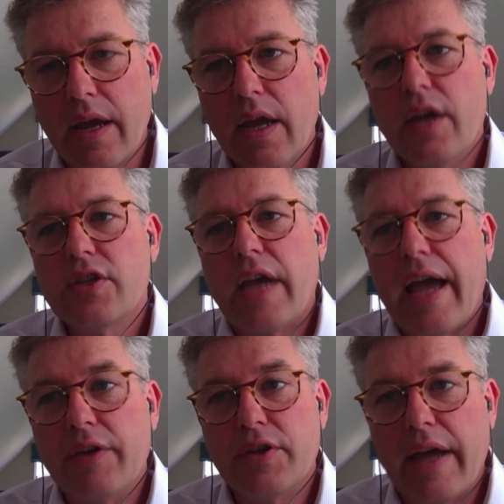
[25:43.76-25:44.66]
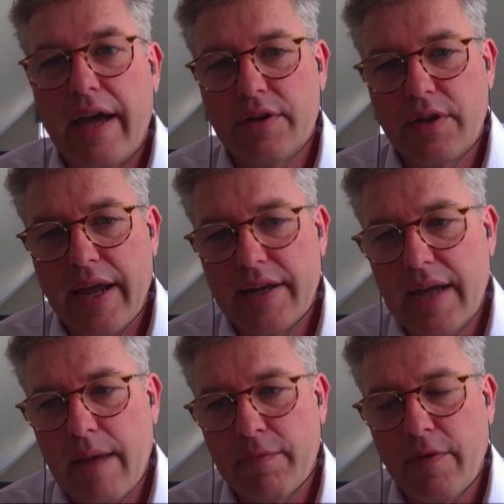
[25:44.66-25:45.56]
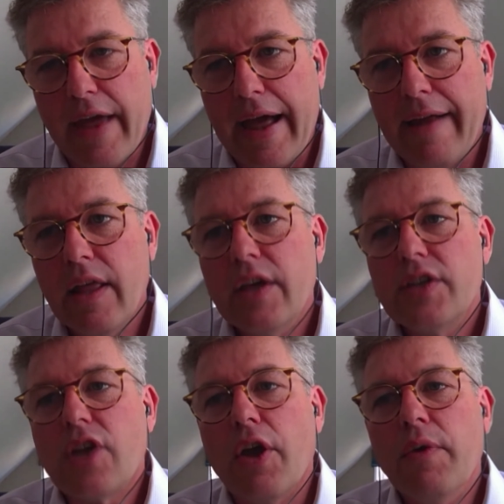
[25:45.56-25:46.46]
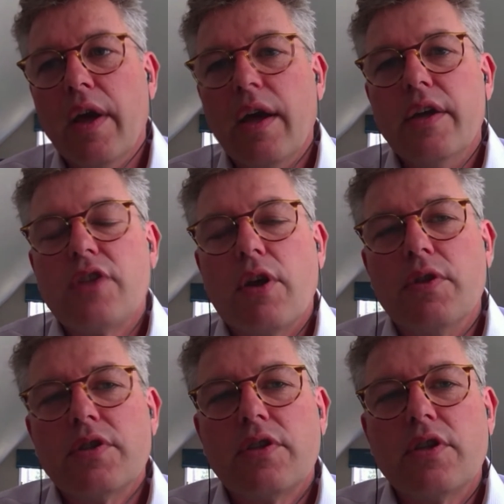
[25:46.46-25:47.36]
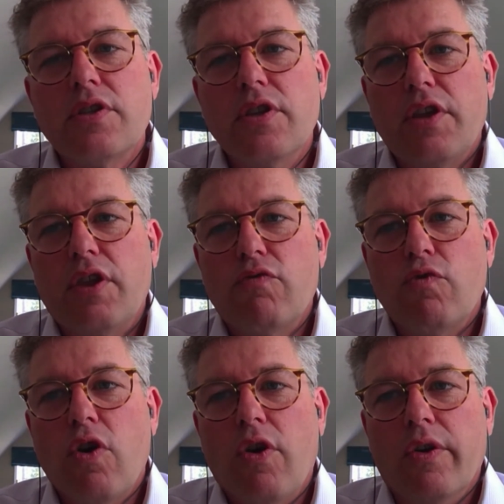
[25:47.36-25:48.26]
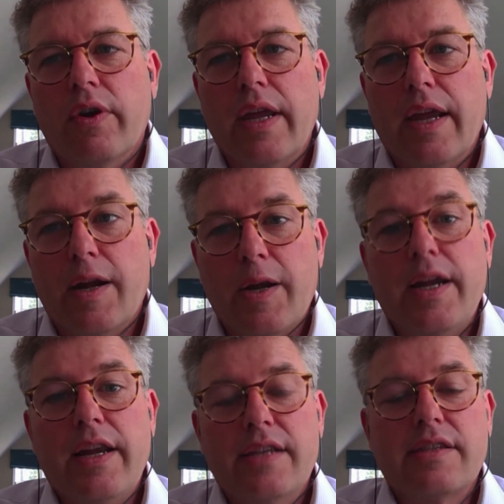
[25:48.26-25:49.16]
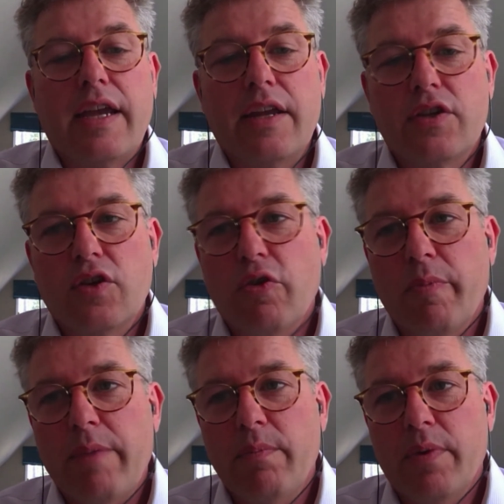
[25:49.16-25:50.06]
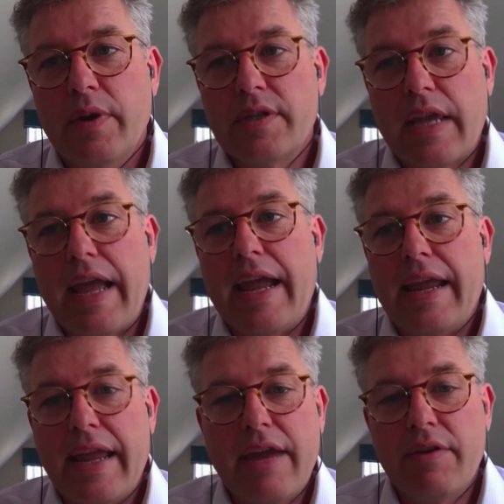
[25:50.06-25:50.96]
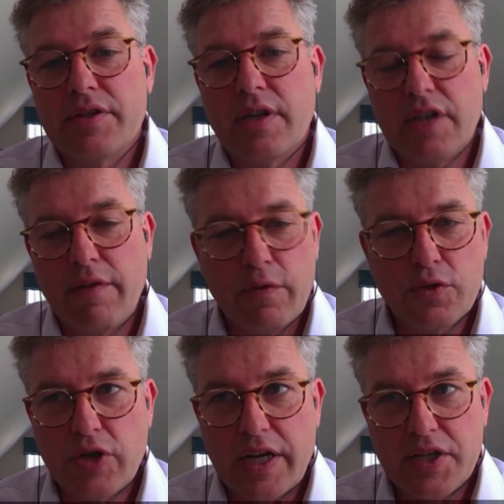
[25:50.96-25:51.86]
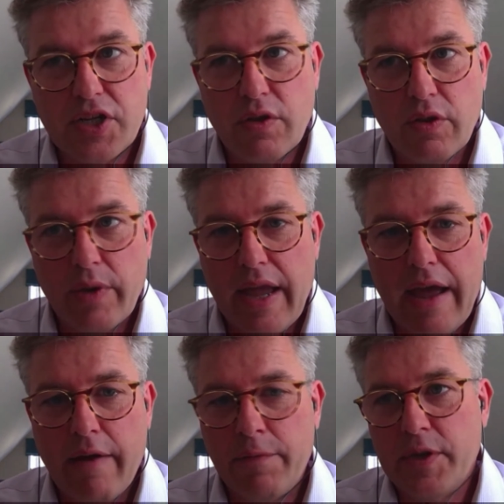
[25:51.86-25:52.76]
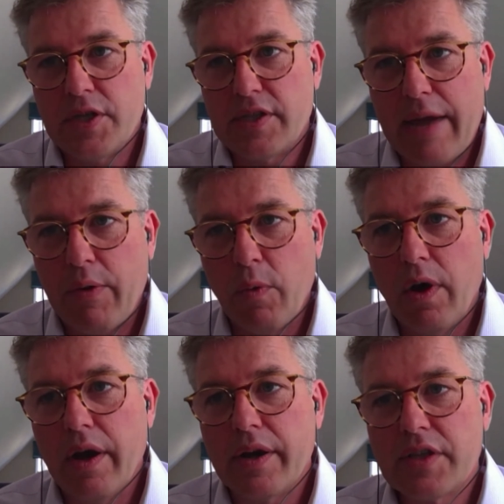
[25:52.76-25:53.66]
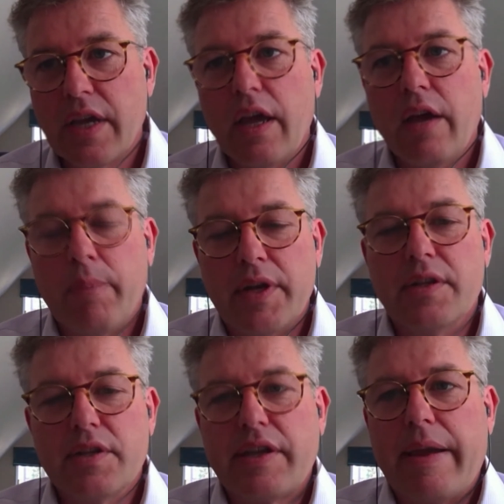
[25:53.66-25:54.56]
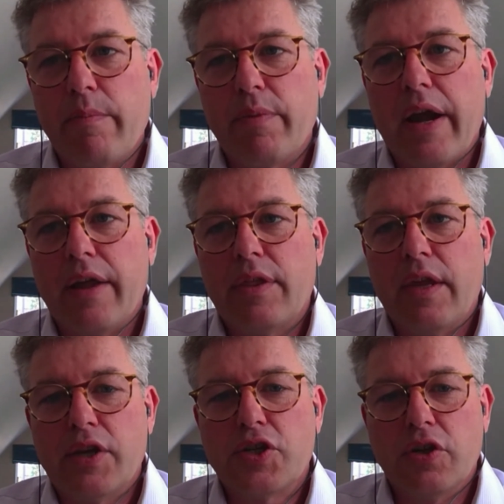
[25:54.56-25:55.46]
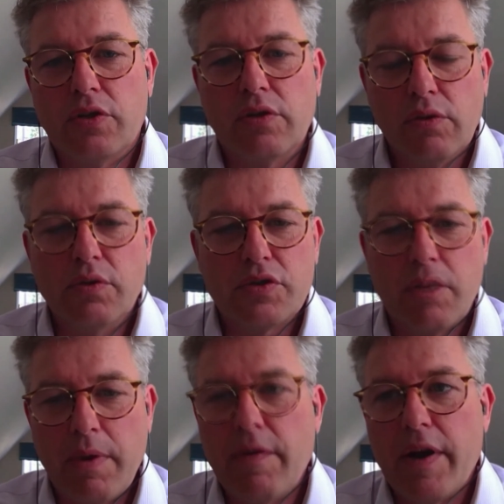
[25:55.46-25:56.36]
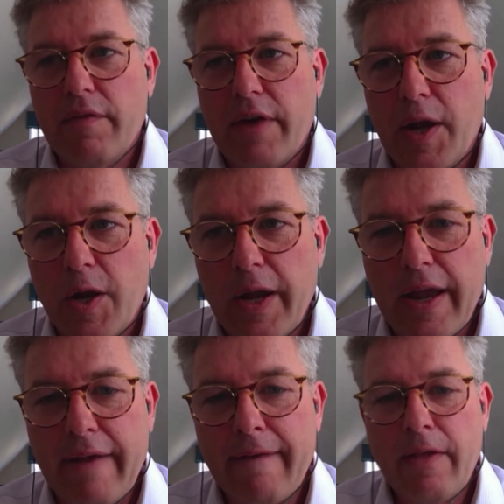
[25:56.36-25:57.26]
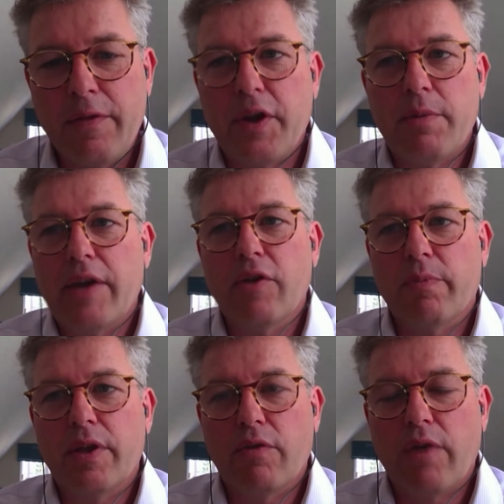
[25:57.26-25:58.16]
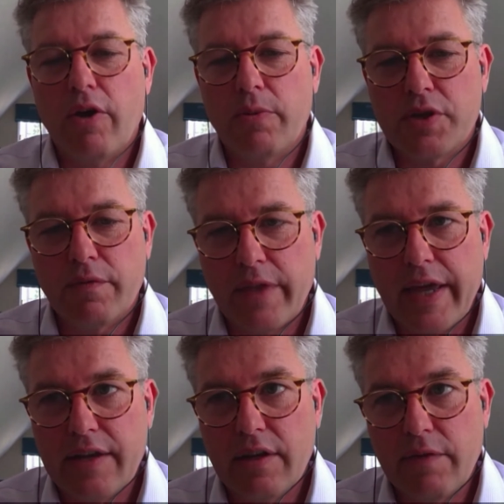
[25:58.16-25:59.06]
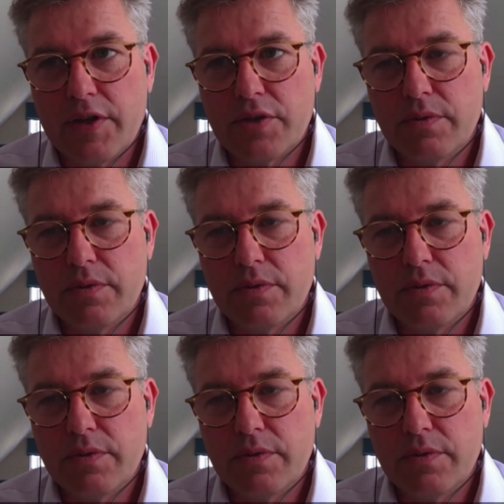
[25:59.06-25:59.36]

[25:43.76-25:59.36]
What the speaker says: So how do they adapt for that? So there's nothing wrong in clearly saying to your members, hey, here is a default strategy that we have, this is how it works. But in the same breath, it should also be very, very clear that it may not be the right option for that individual.